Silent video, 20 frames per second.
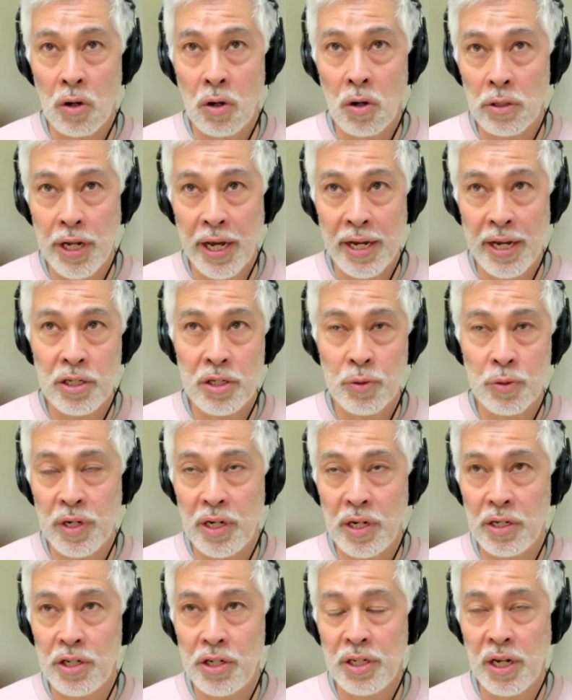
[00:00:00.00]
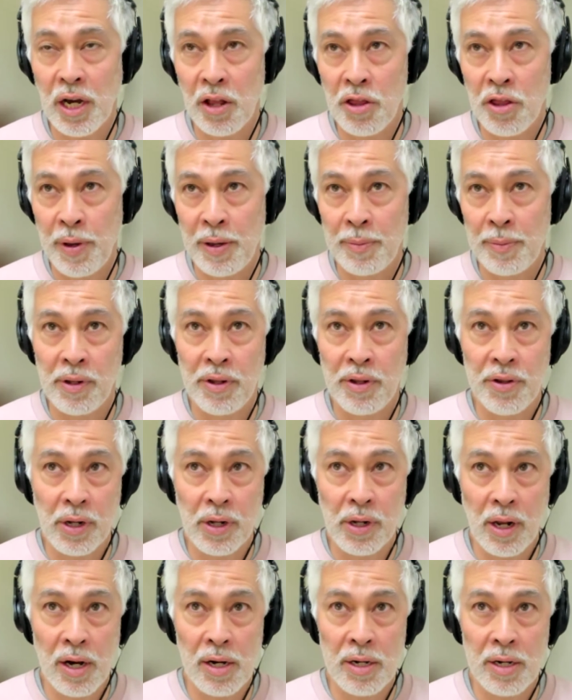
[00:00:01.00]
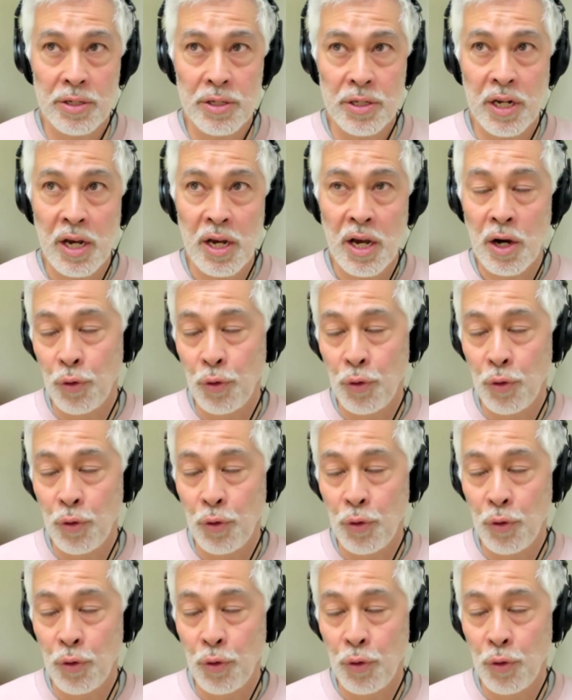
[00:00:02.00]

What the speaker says: context. We need to see other people in the class.